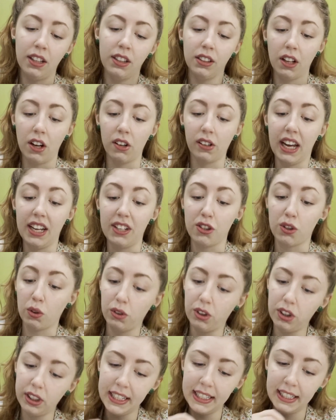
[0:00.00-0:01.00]
Okay, so
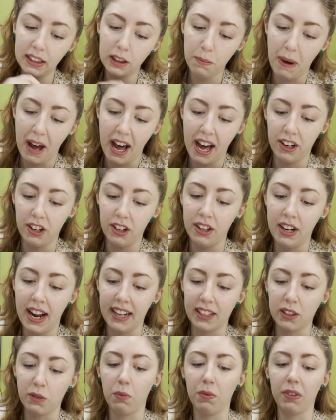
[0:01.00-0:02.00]
looking at the pattern
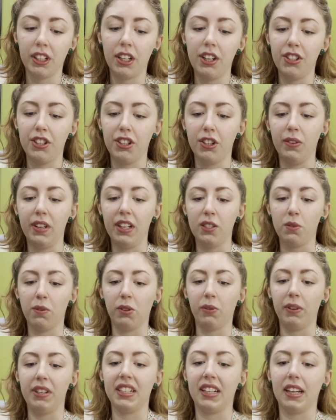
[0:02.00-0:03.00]
next, what we're going to do is we're
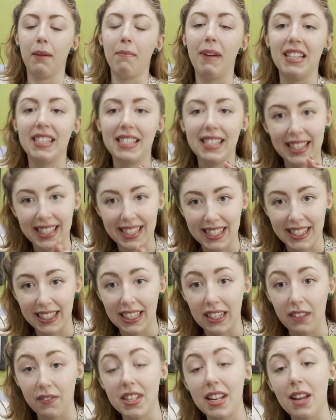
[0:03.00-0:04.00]
going to commence the
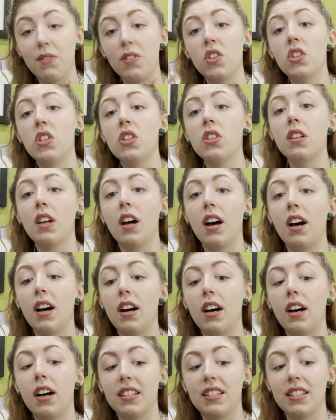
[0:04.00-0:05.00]
sleeves. Now, this is
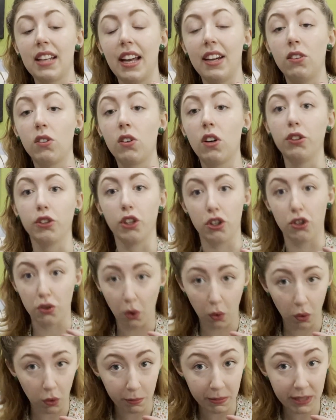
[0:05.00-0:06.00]
a style called a
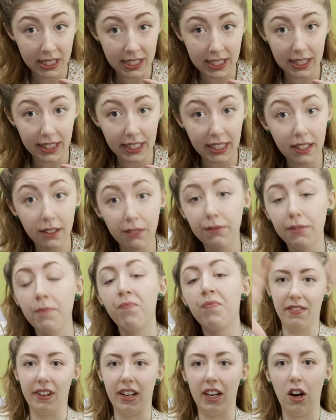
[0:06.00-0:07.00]
dolman sleeve,
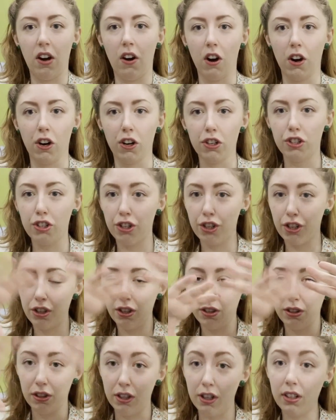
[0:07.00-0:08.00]
very arched
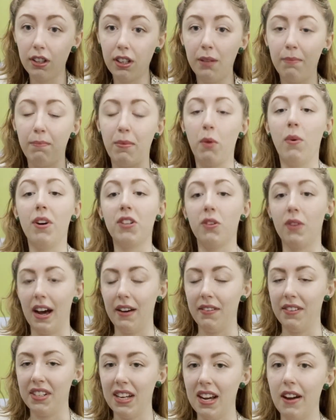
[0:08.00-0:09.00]
look, but when you have
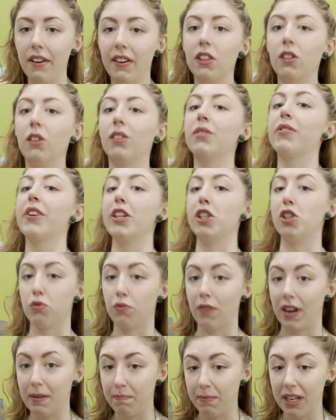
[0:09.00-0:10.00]
it down, it looks very
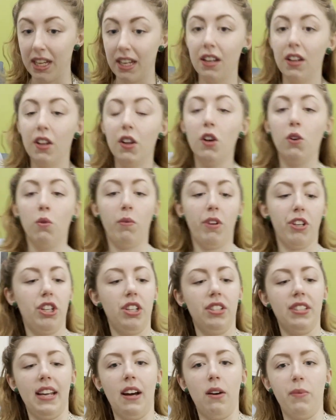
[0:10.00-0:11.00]
drapey, which
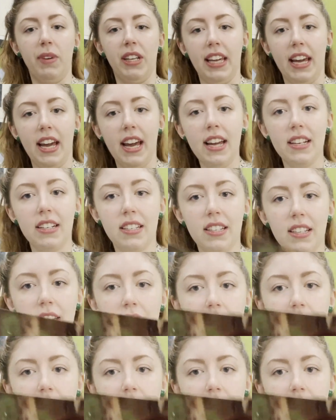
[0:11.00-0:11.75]
is how we get